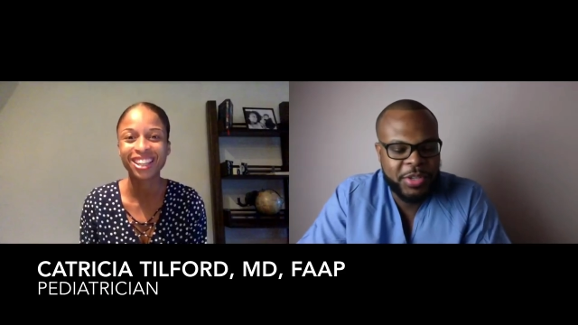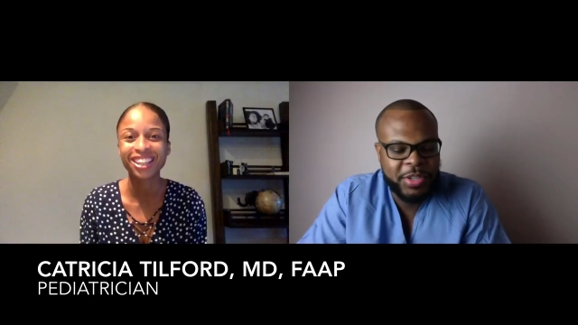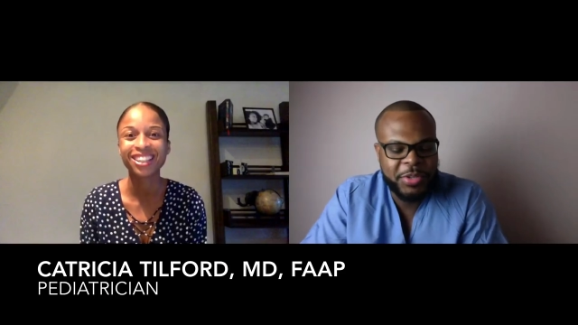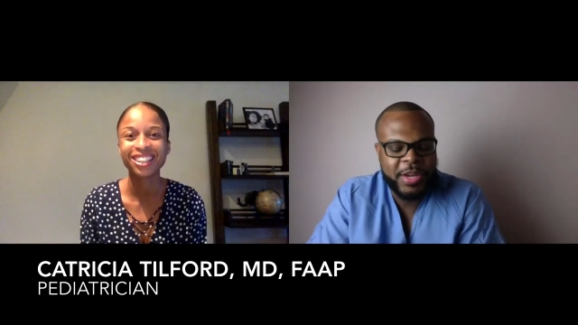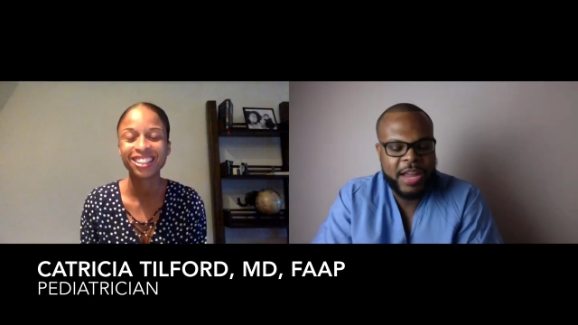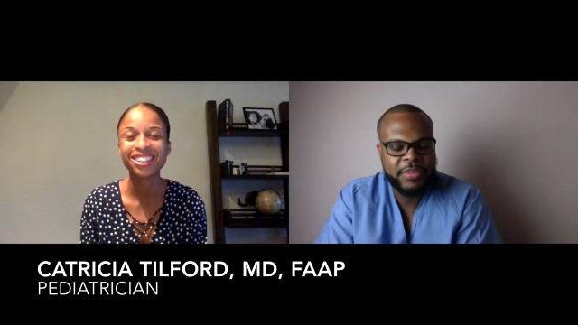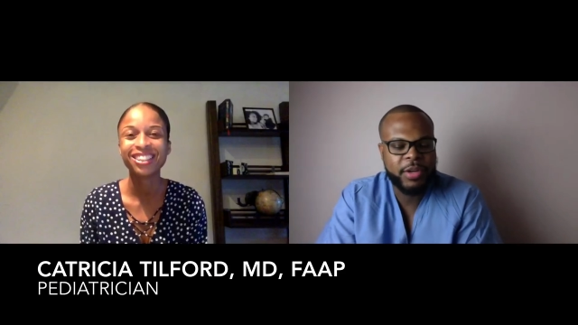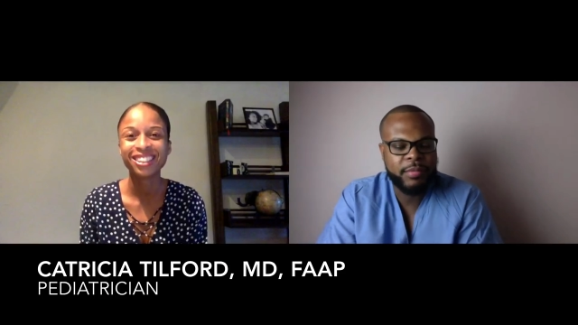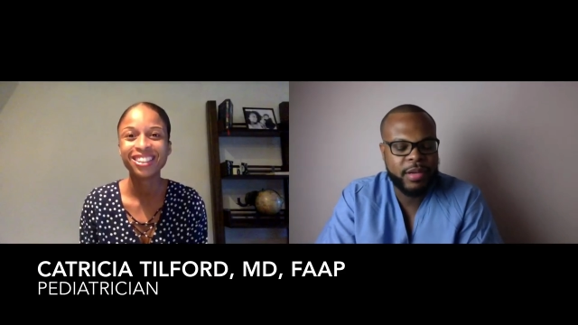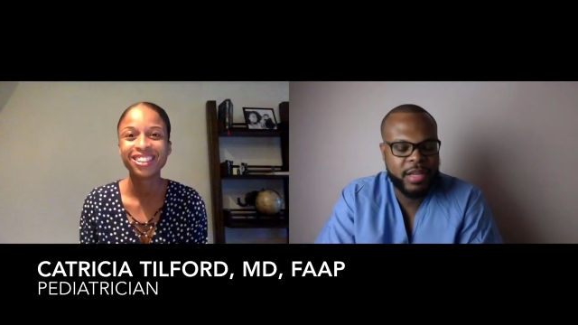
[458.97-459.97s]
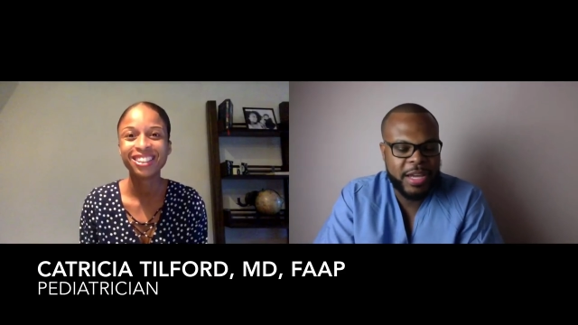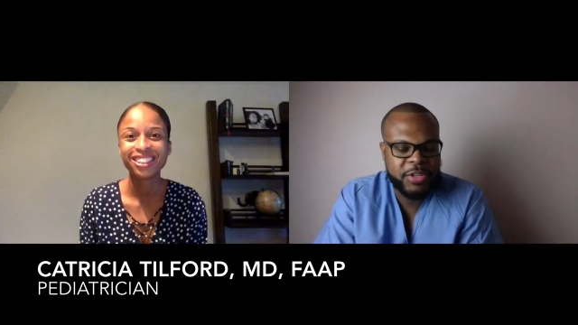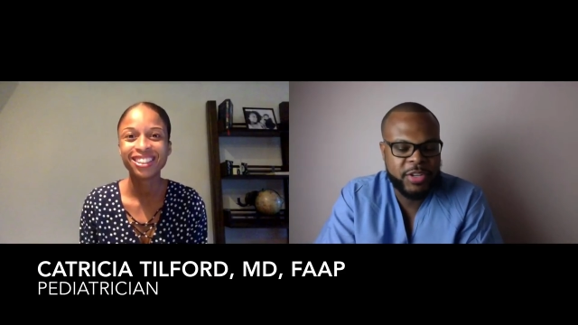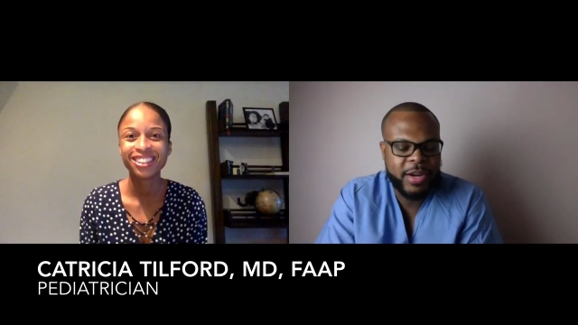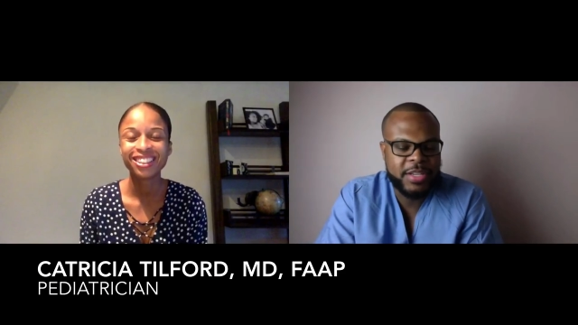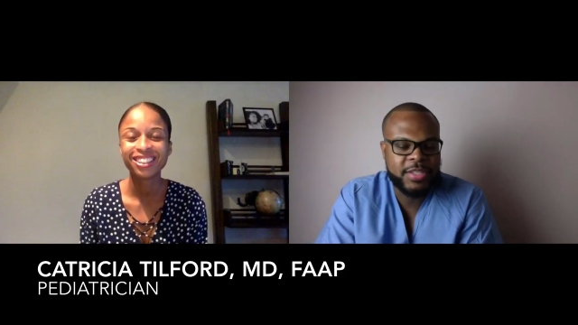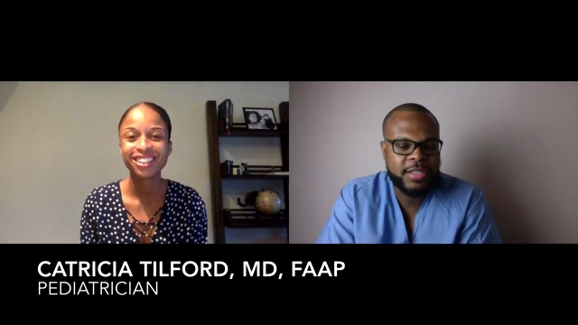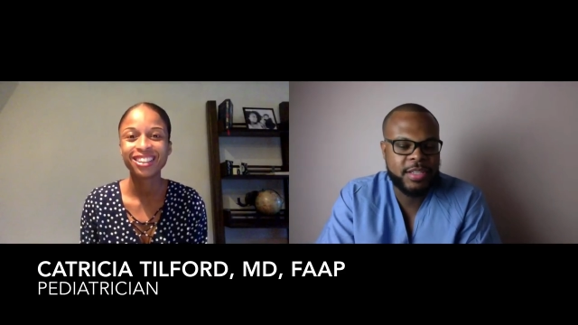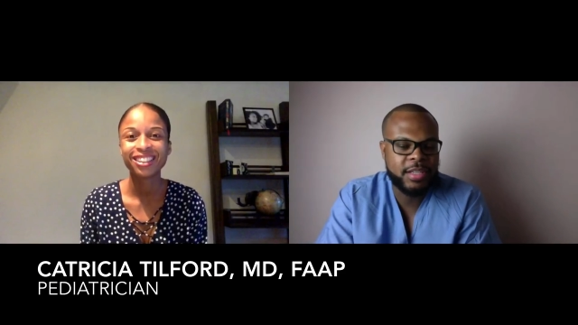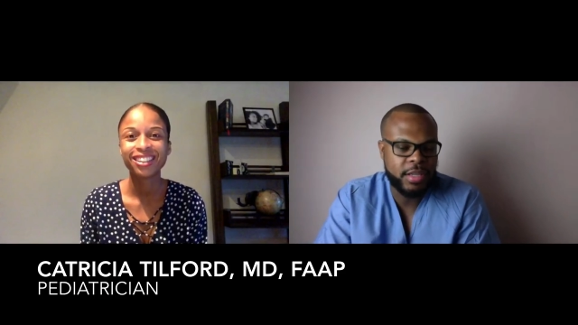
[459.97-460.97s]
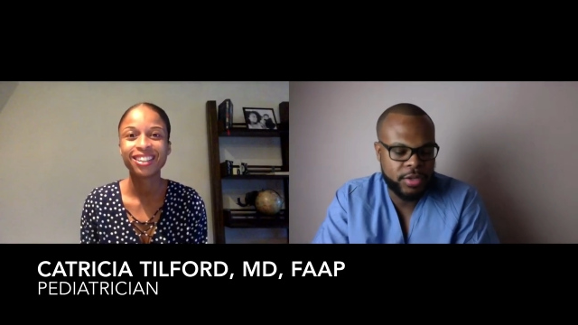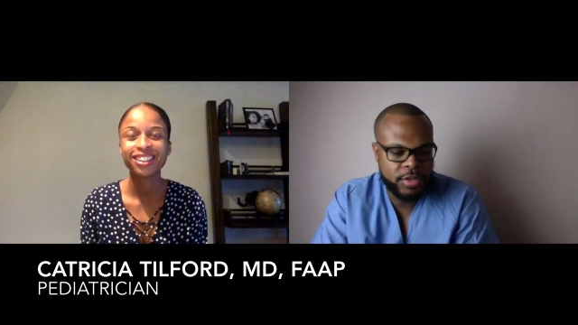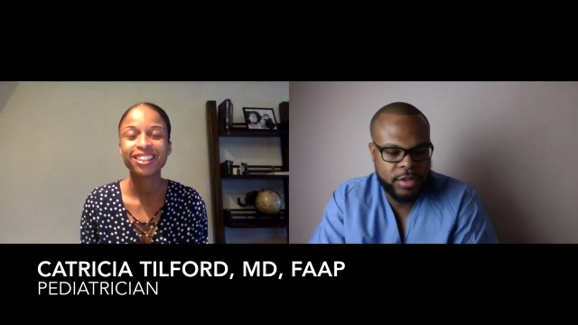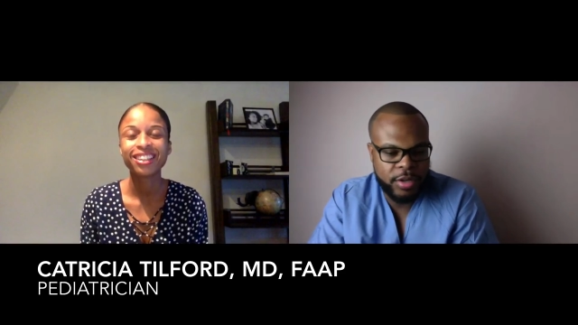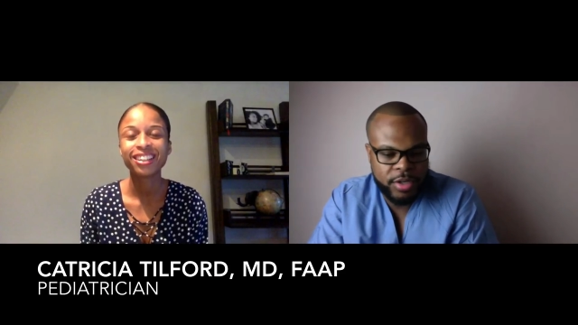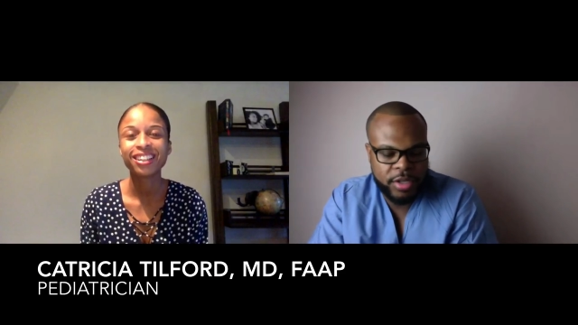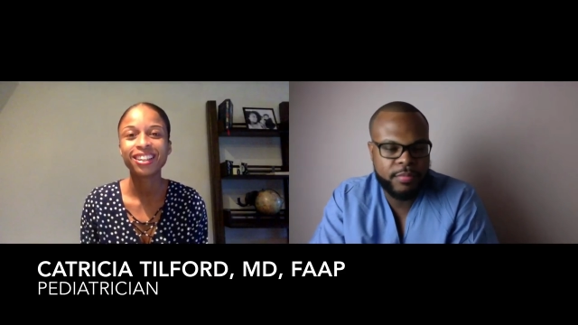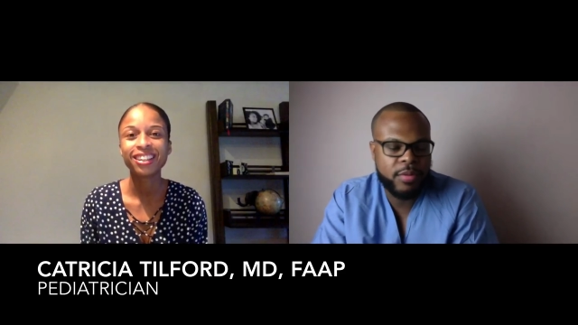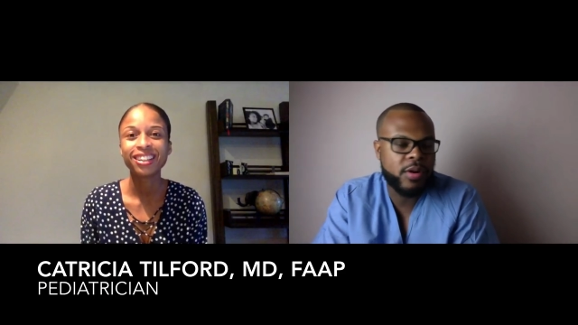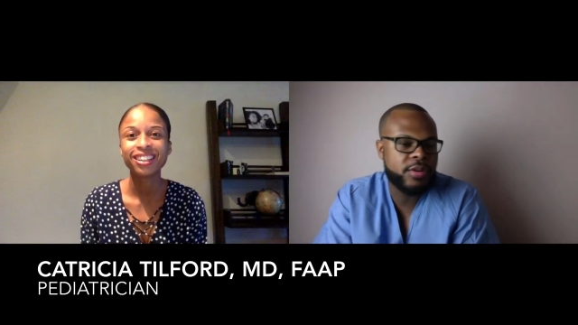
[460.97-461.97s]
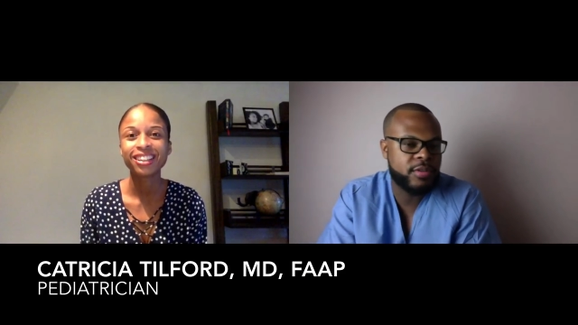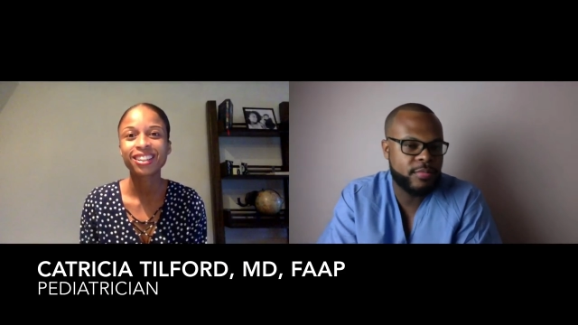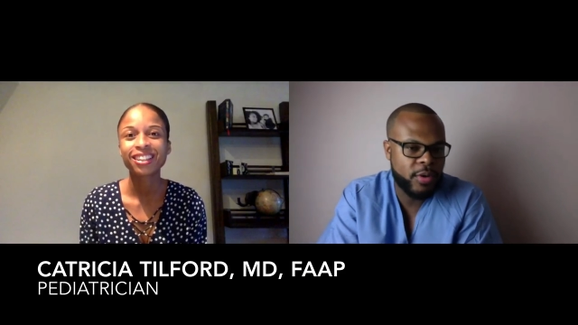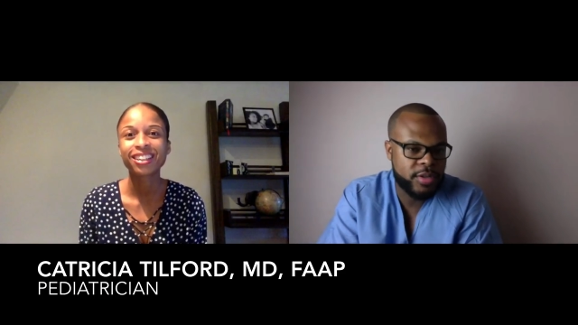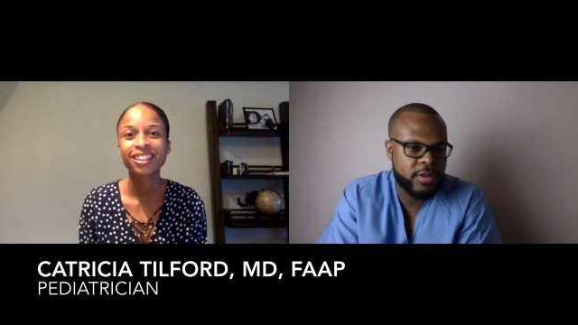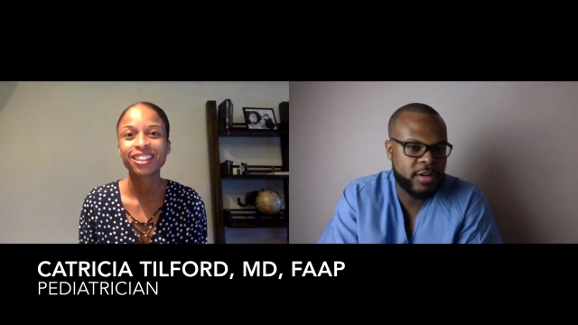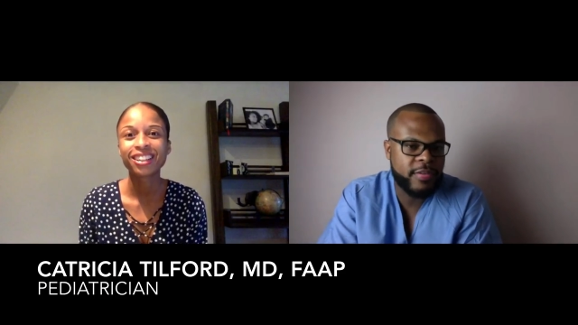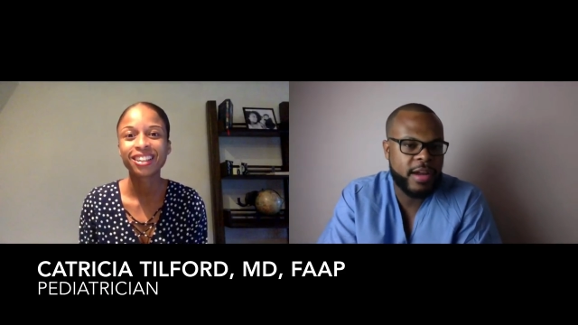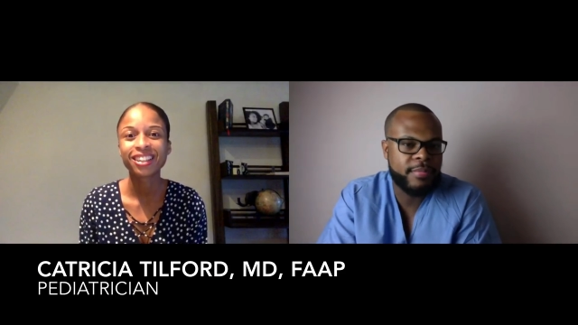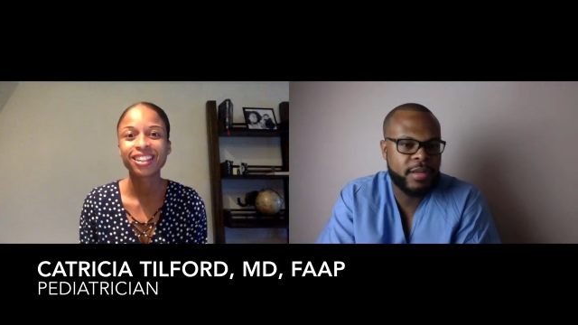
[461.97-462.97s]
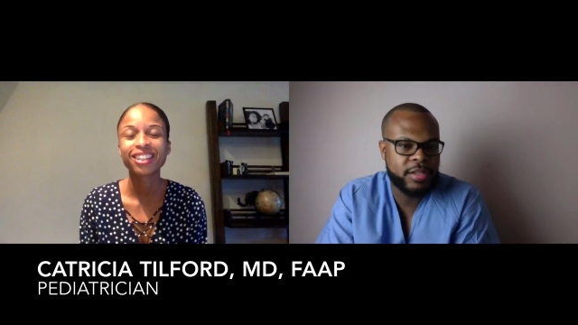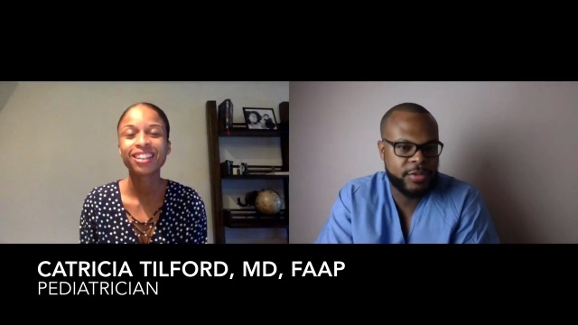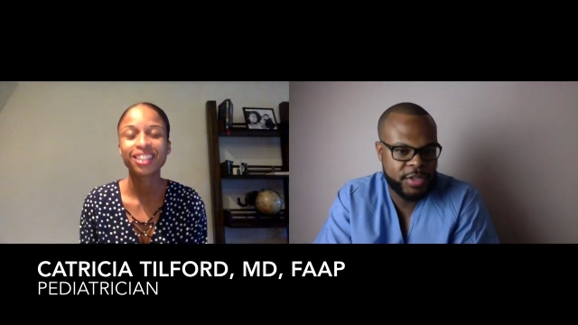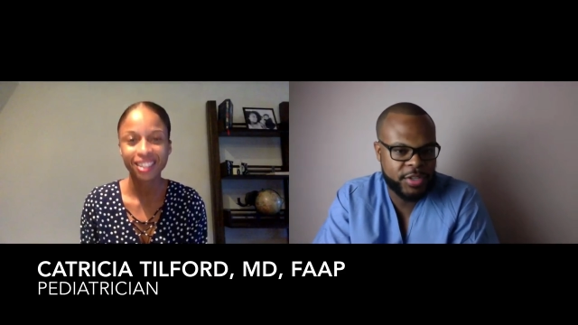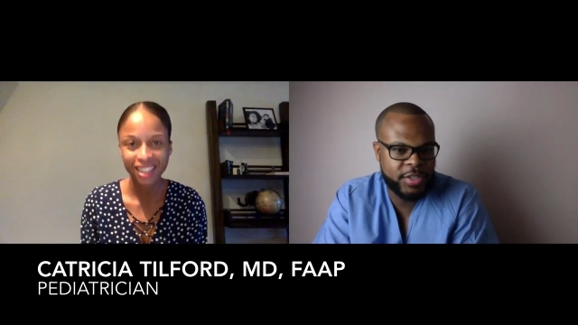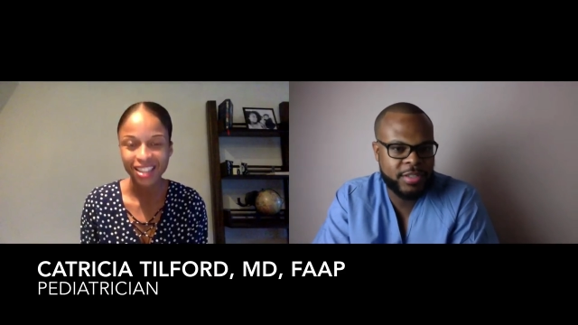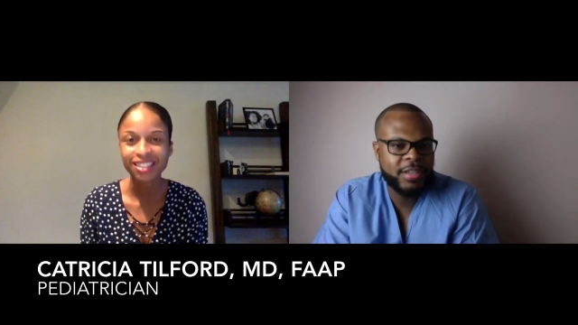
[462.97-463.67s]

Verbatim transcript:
Speaker 1: you got through your pediatric residency and then you, you took your boards, your board certified pediatrician.